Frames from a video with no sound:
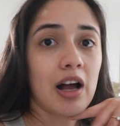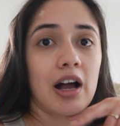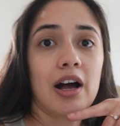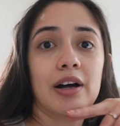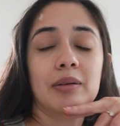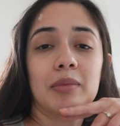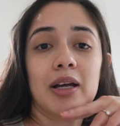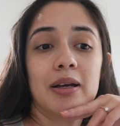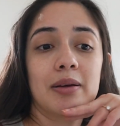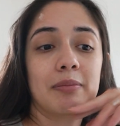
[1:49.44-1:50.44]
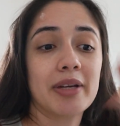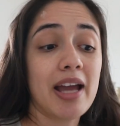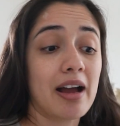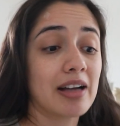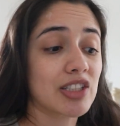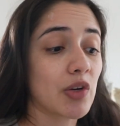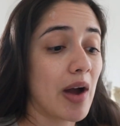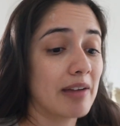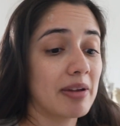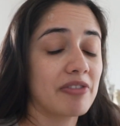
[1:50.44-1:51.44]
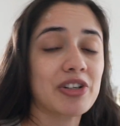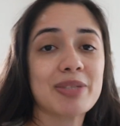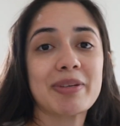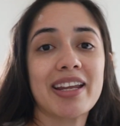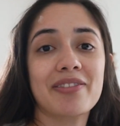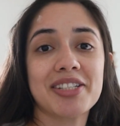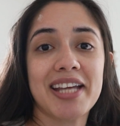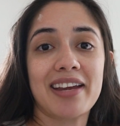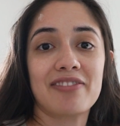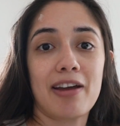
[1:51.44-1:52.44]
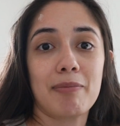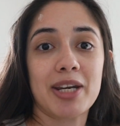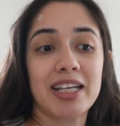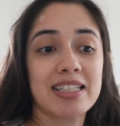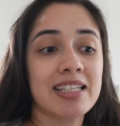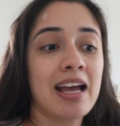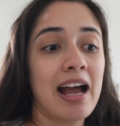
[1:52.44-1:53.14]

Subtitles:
But yeah, so I have my first meeting of the day in 5 minutes.